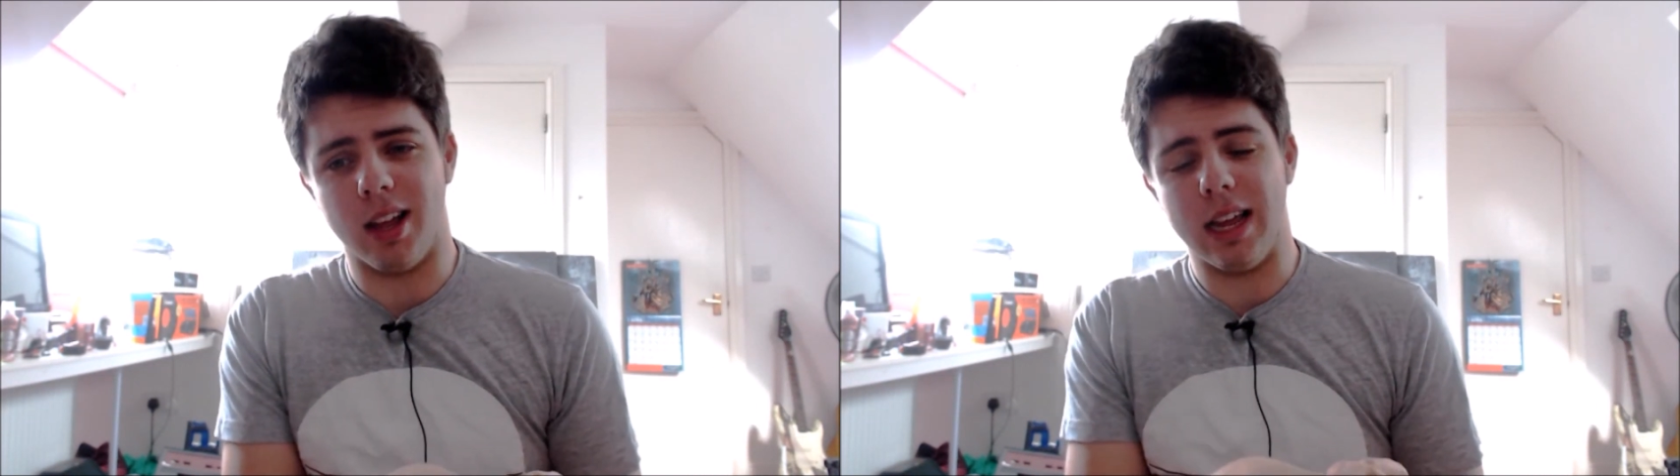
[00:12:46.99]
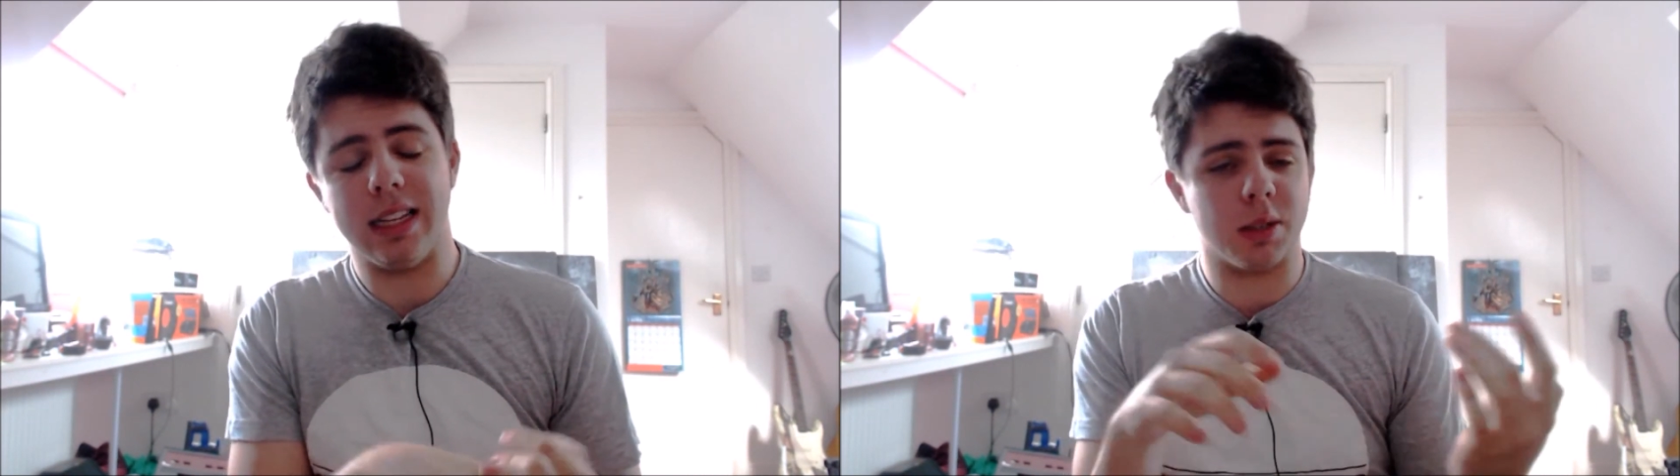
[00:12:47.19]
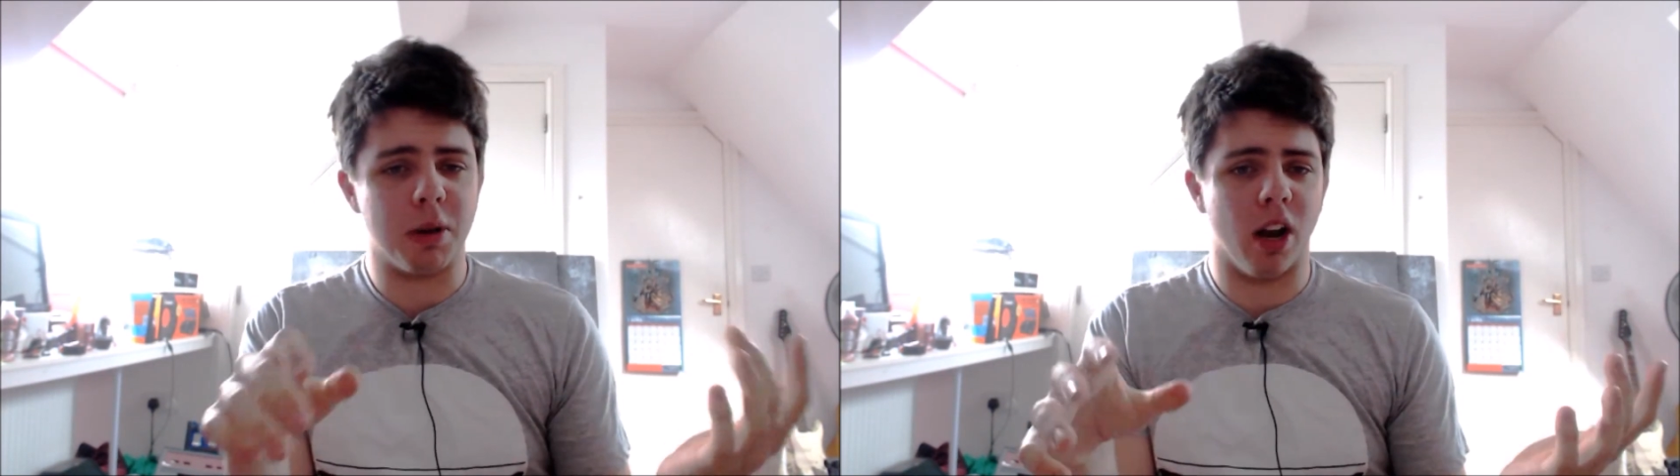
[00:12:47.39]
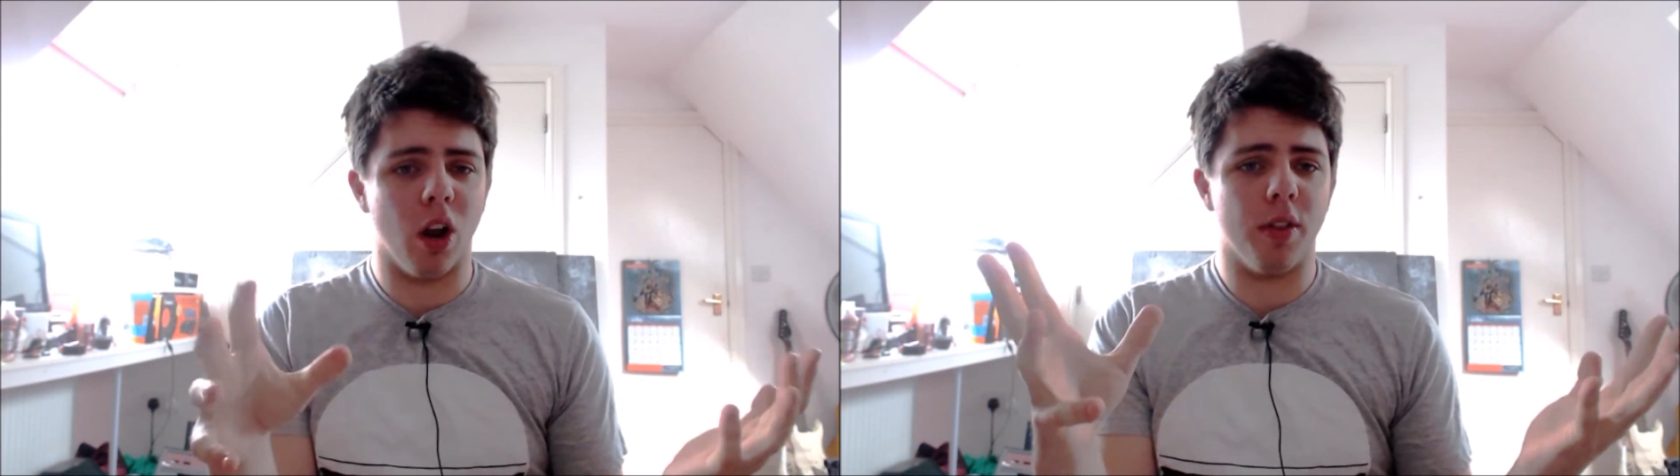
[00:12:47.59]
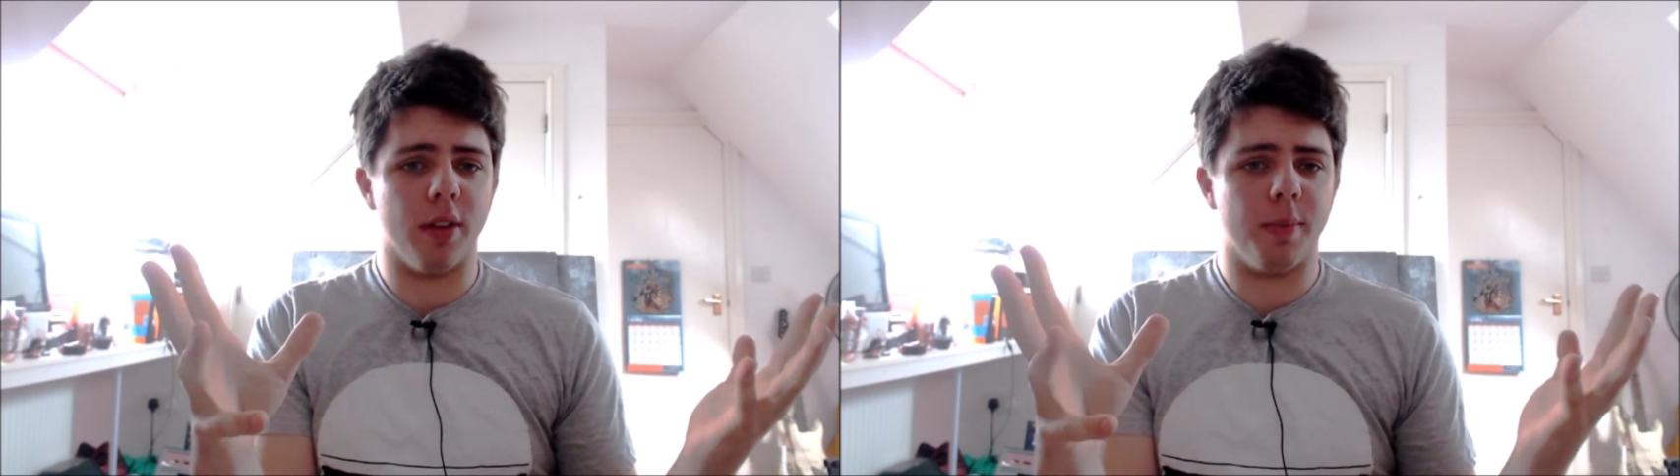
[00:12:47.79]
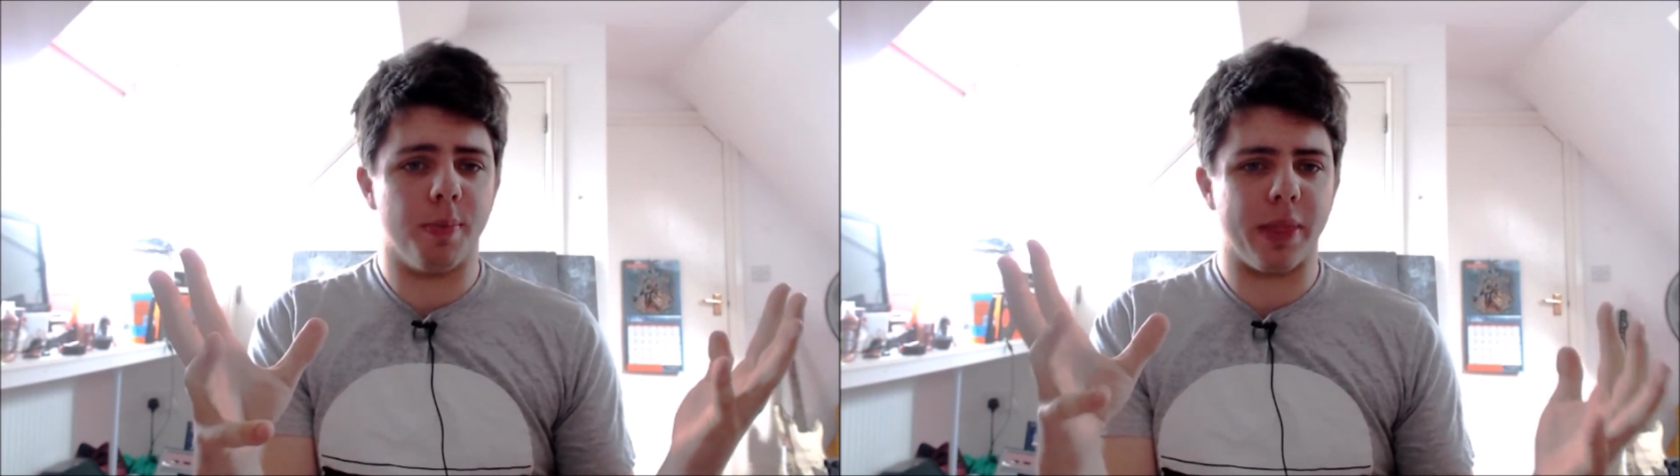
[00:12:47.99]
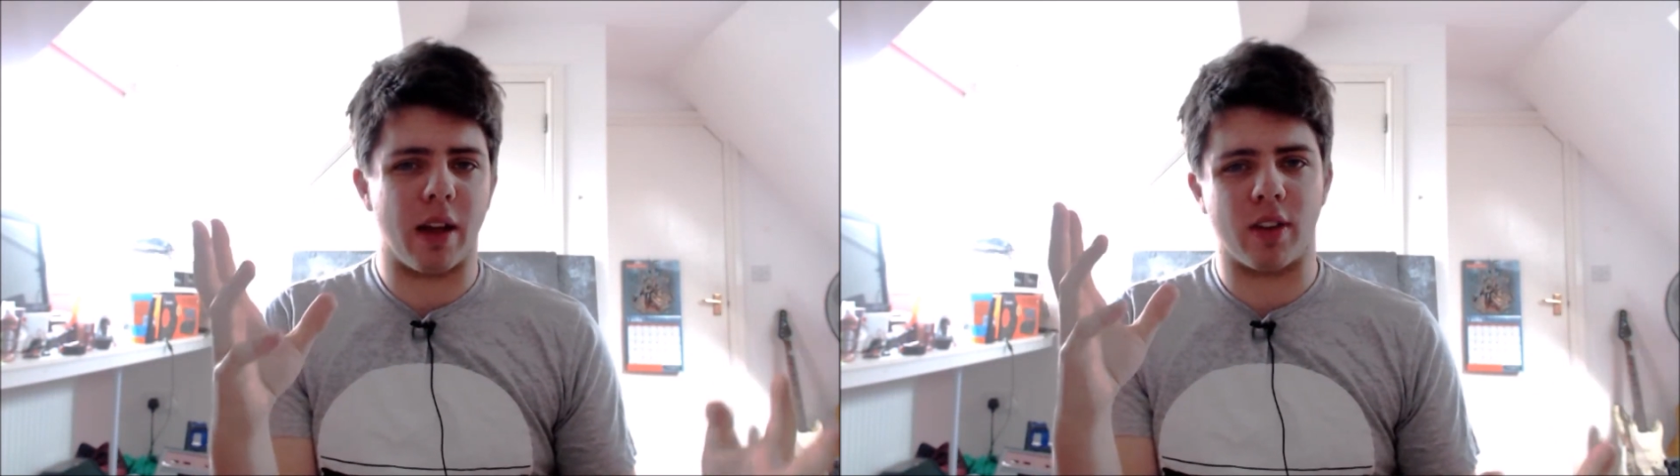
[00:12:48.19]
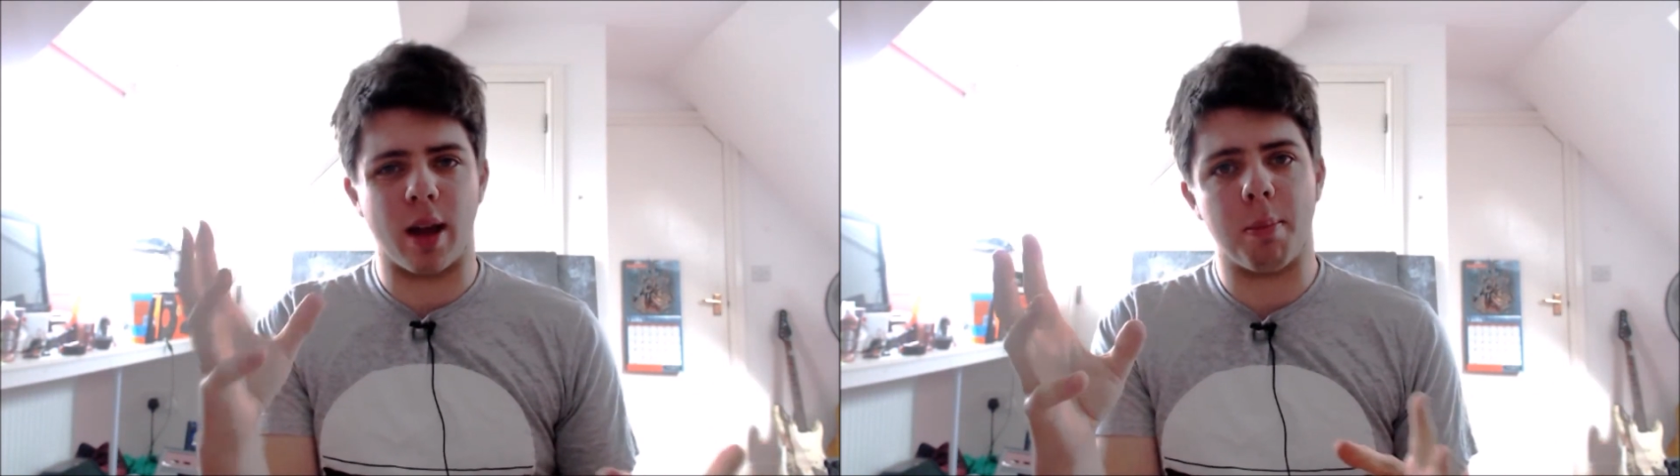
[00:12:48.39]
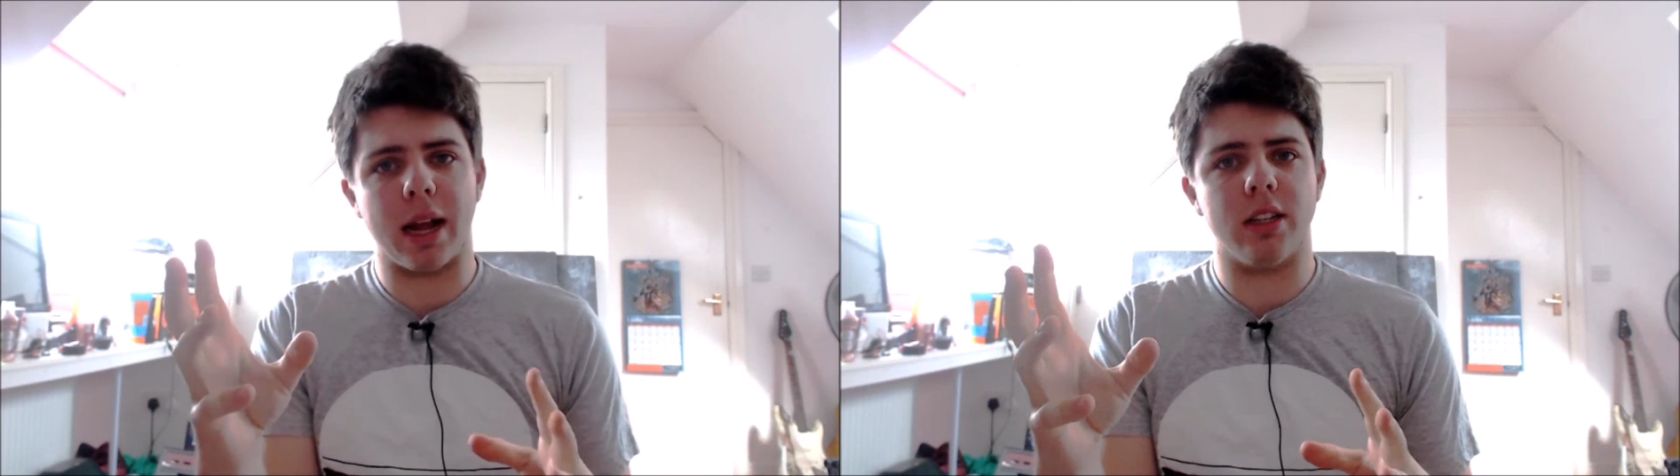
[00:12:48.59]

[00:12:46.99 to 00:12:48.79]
It does mean a lot that I've come back